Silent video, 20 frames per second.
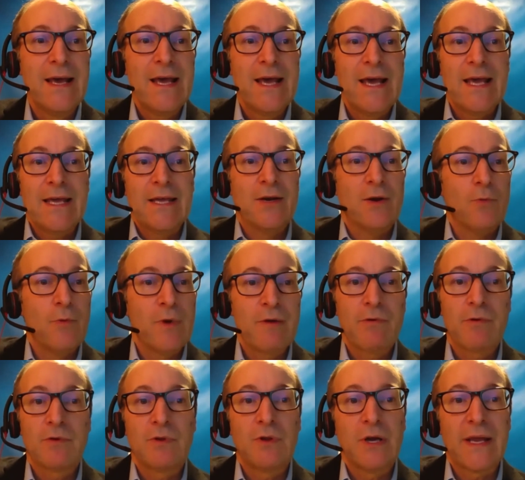we
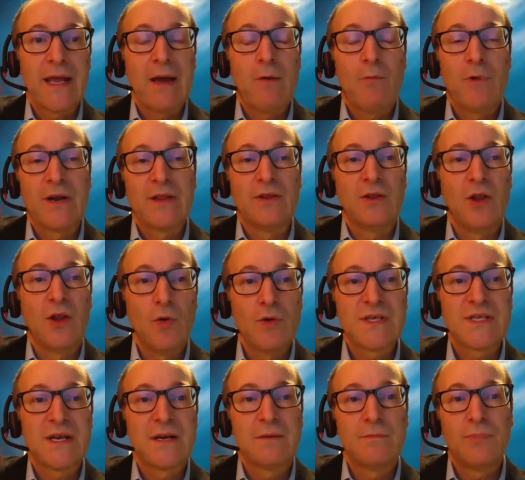were looking at one of the lowest
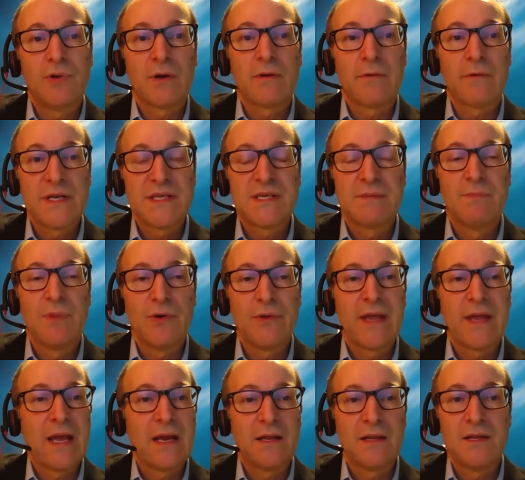unemployment rates in both
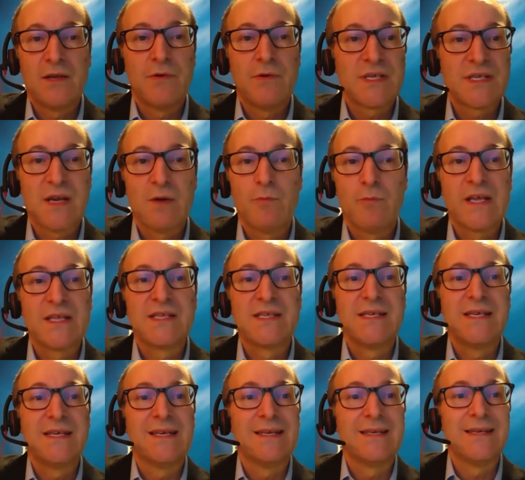Canada and the U.S. that we had
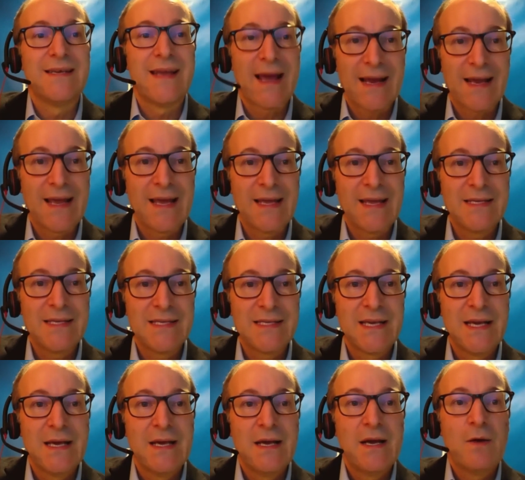seen in decades.
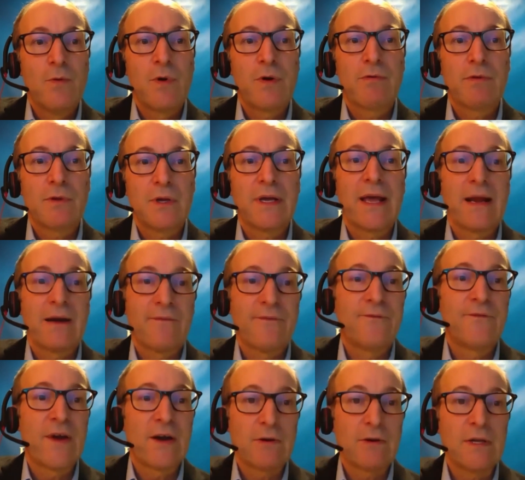We were looking at a
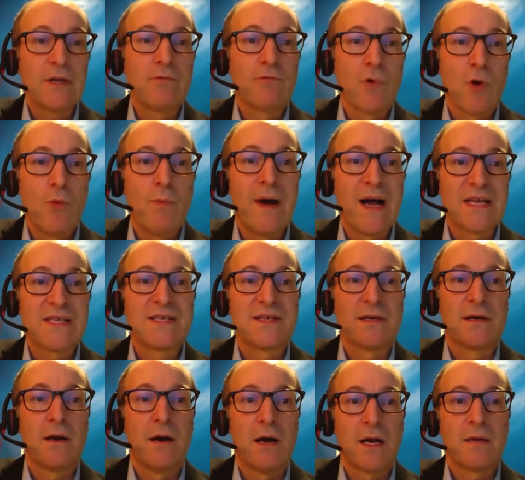fairly robust
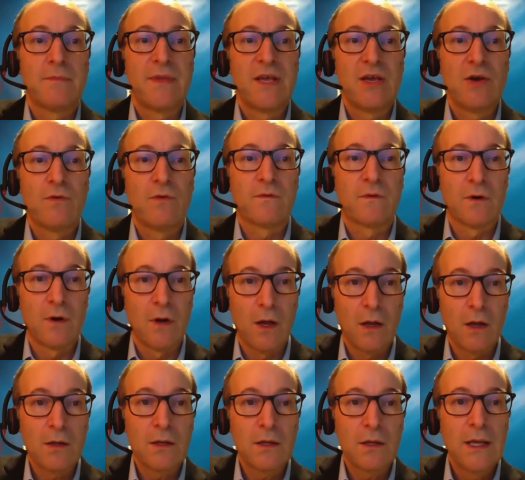economy
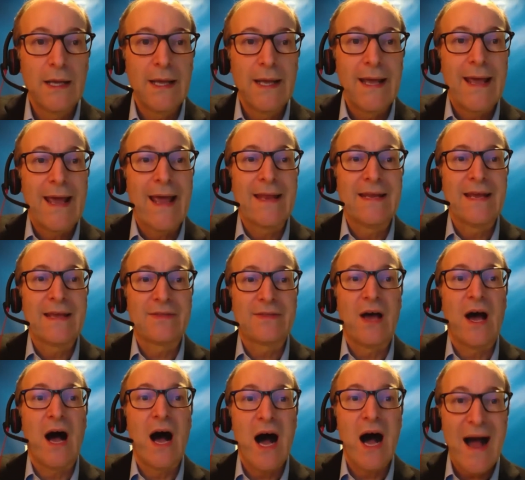overall, and yet the
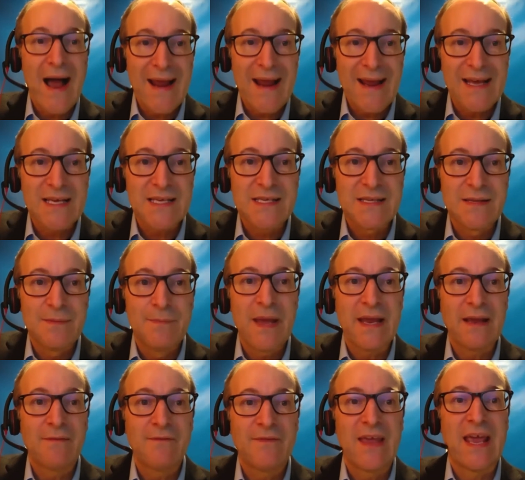highest the
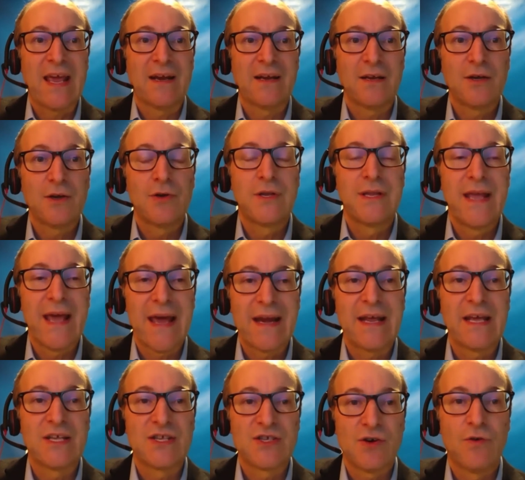Bank of Canada could get
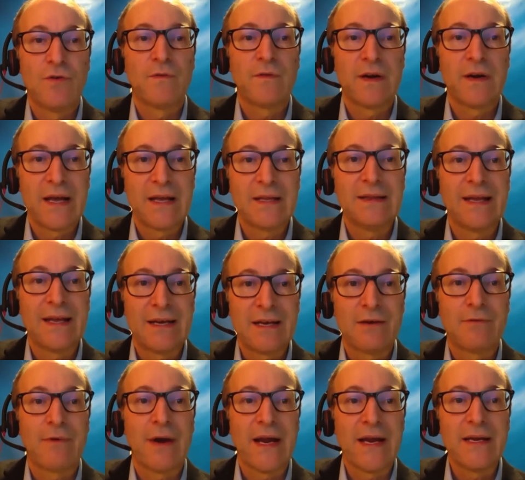its overnight lending
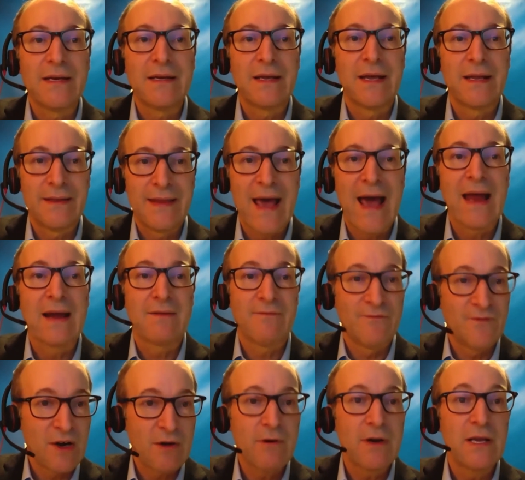rate in that
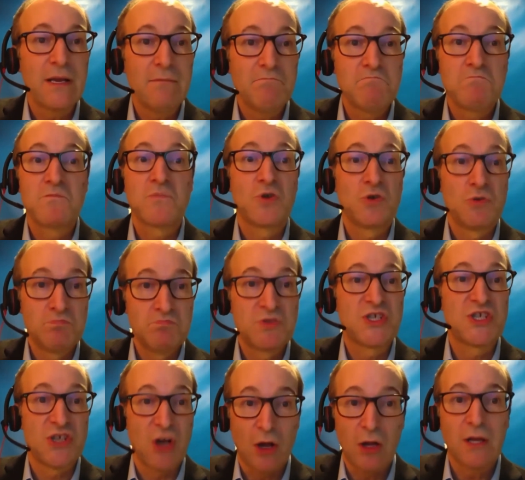very
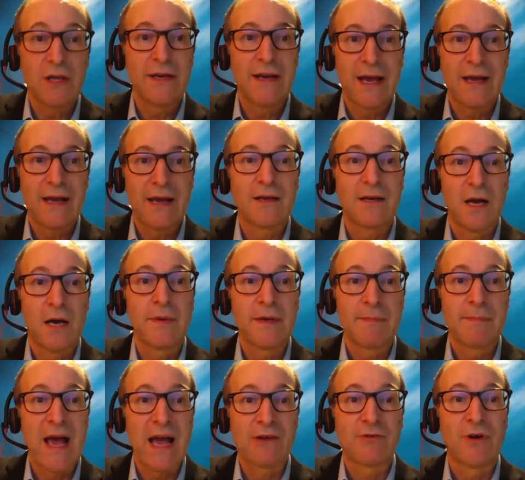solid economic
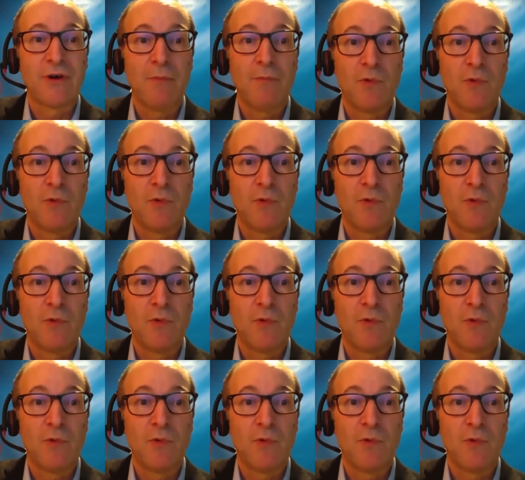backdrop was